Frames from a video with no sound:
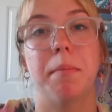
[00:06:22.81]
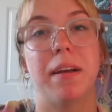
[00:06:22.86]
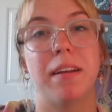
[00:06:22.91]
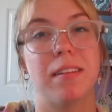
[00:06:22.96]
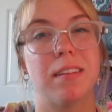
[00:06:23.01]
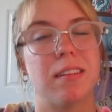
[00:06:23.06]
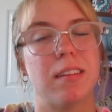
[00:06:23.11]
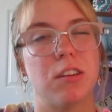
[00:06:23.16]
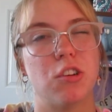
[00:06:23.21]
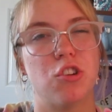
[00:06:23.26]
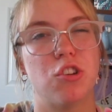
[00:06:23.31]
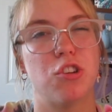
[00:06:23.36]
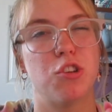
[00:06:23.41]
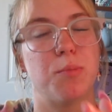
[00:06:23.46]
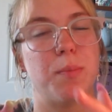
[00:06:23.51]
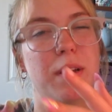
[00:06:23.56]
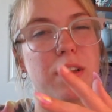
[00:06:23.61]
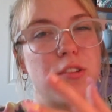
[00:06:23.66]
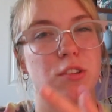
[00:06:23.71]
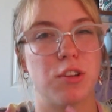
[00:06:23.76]
Make decisions
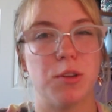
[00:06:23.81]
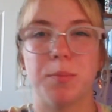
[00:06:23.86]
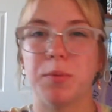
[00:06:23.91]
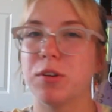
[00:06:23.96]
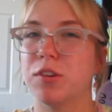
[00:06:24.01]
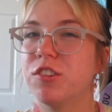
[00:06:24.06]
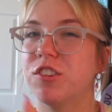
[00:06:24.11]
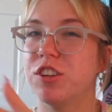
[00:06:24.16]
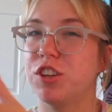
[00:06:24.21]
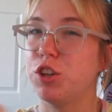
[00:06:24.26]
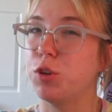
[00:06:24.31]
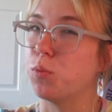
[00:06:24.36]
based on the person